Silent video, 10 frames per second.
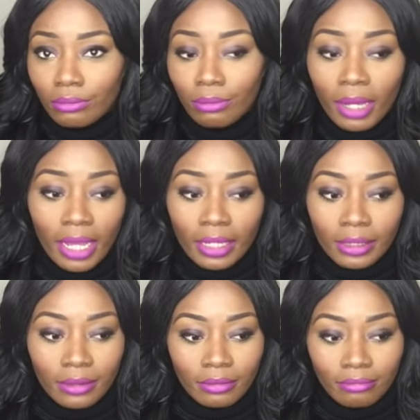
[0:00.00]

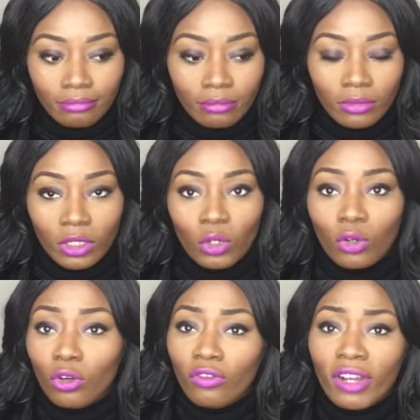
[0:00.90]
my
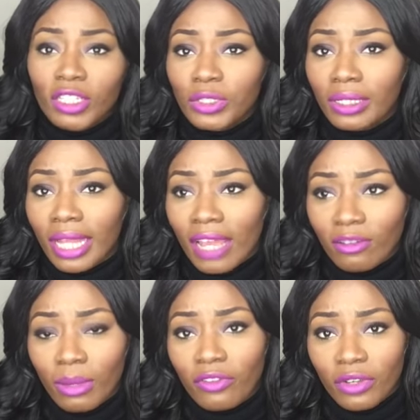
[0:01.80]
core values in life
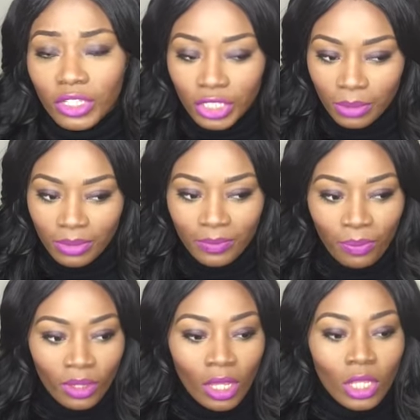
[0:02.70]
about friendships.
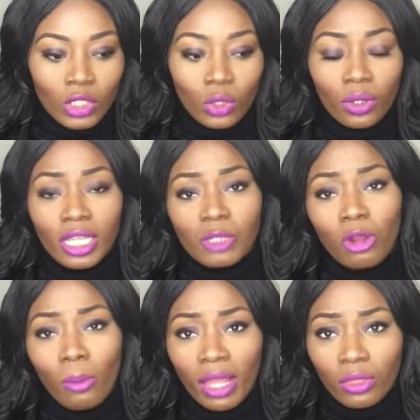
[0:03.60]
So he
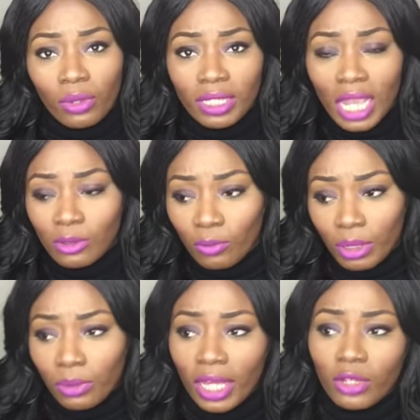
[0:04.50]
spoke about 3 types of
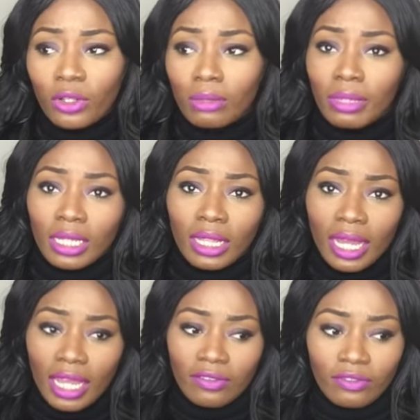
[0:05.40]
people that you're going to meet in
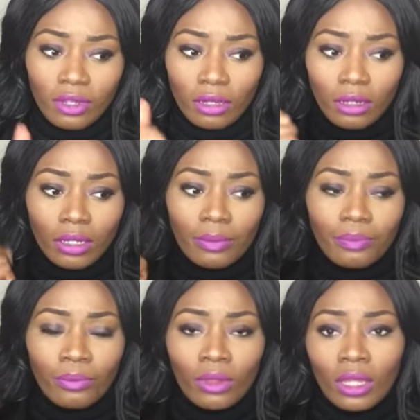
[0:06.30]
life:
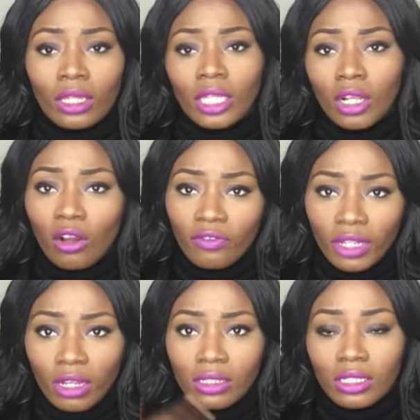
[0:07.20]
the
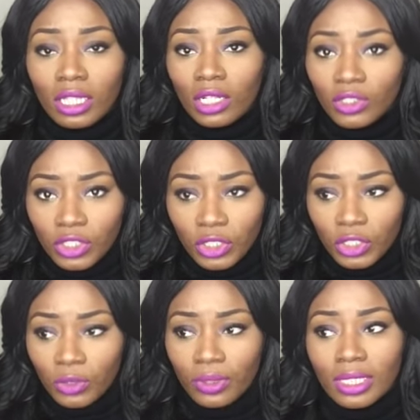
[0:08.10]
confidant, the
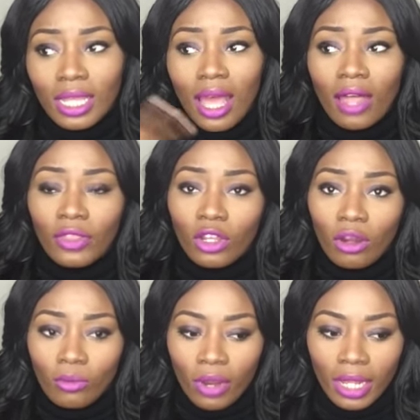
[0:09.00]
constituent, and the
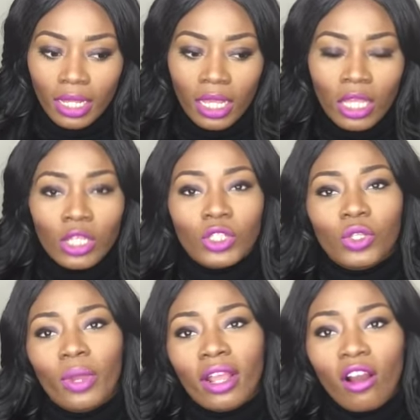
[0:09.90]
comrade.
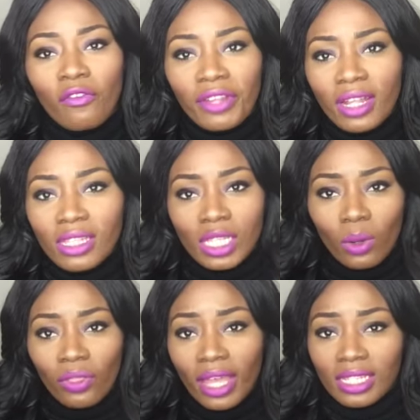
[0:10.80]
So a confidant is
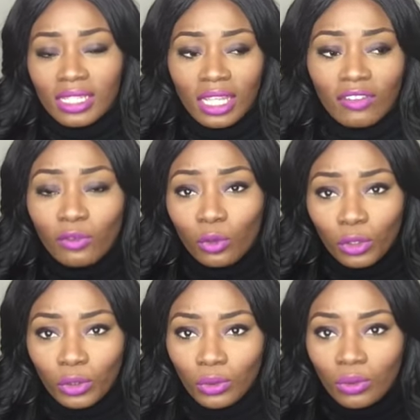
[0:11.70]
someone that is there for
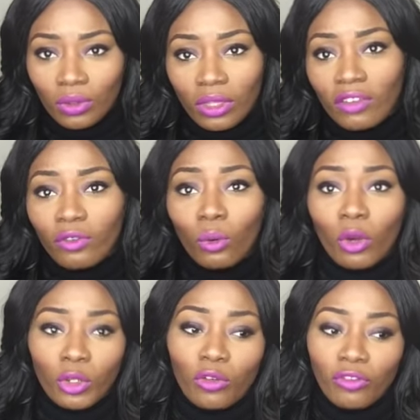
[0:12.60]
you, they're for
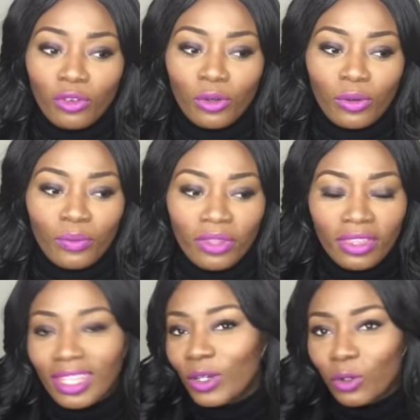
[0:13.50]
what you're for,
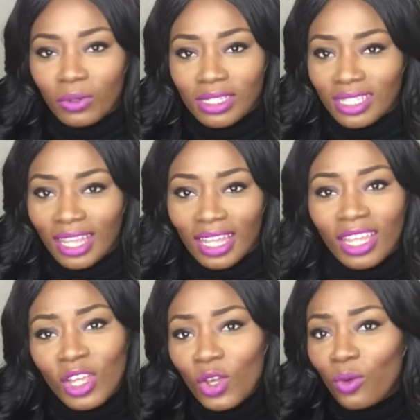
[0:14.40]
they're always
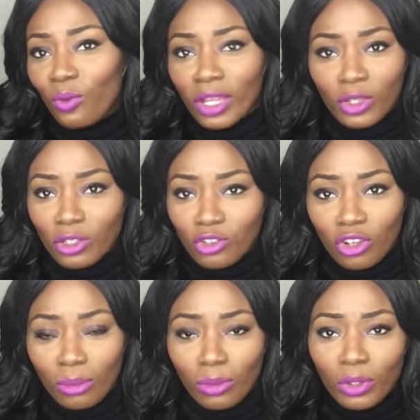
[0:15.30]
there when you're in
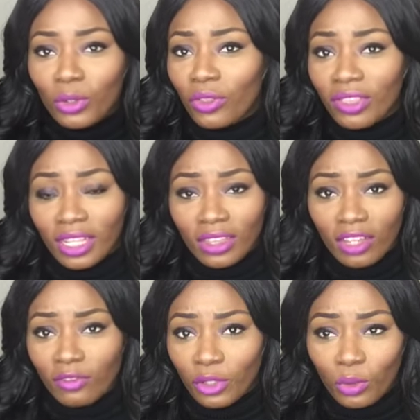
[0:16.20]
trouble, they're
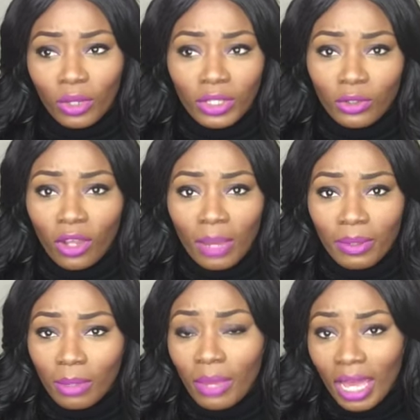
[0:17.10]
there for you when you're
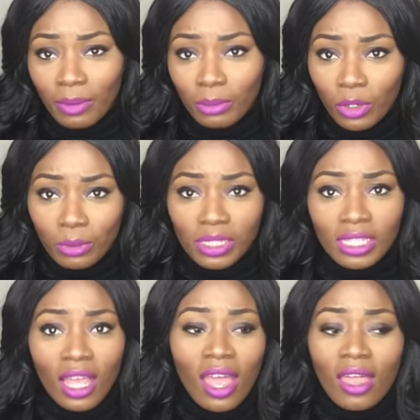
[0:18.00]
happy
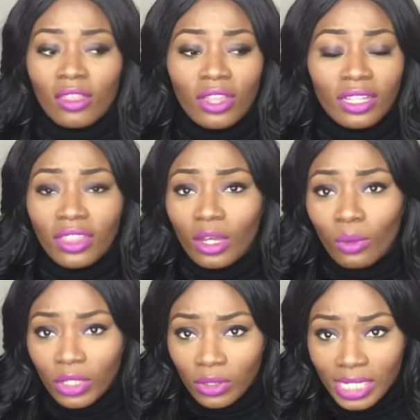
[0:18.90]
moments, they're there
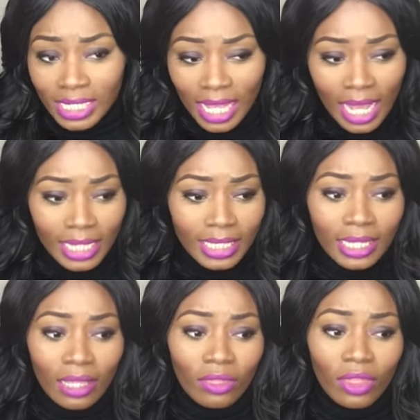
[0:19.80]
when you're sad,
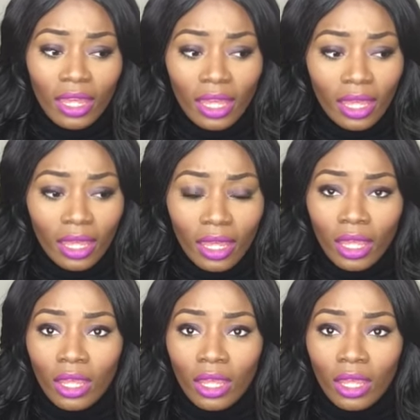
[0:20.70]
they're there